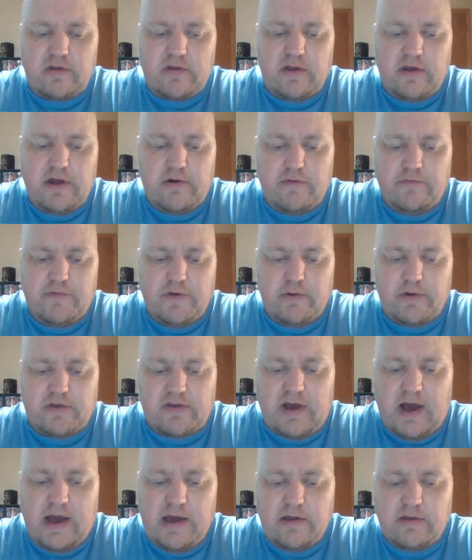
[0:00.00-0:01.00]
to interview a
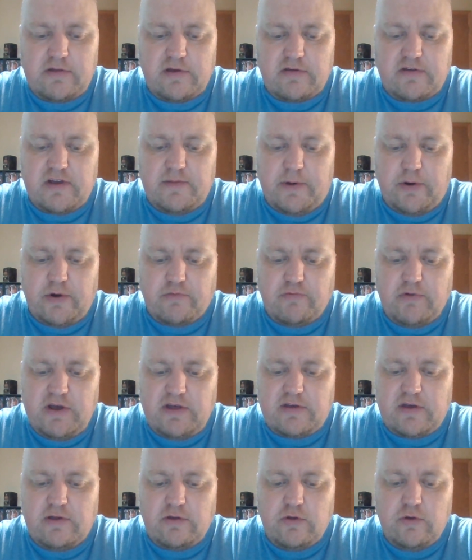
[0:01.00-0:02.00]
scientist about a
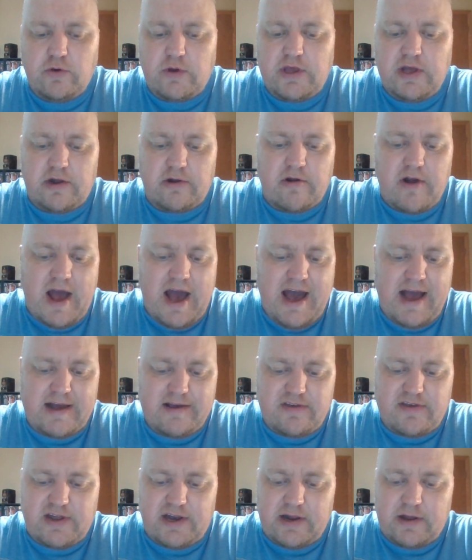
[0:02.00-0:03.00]
recent nuclear
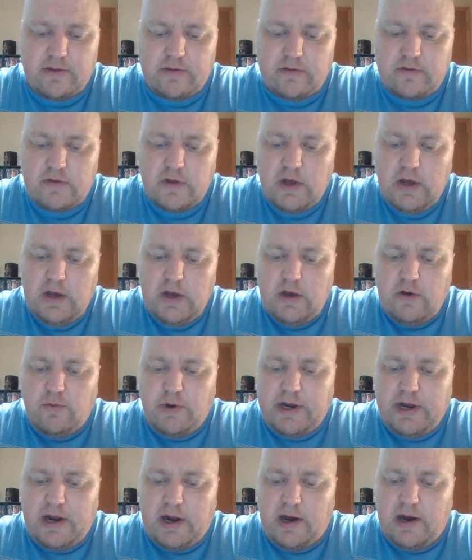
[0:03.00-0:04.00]
accident,
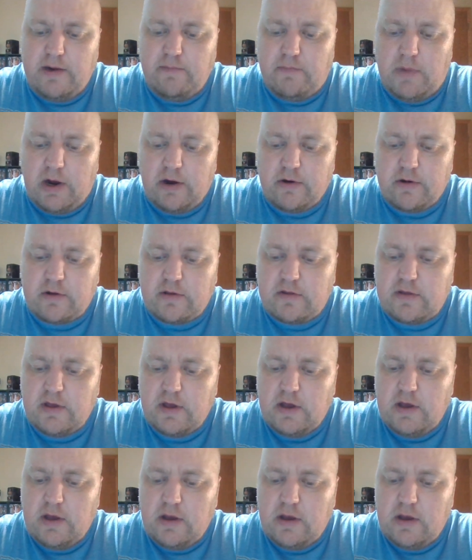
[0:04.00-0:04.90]
when an unmarked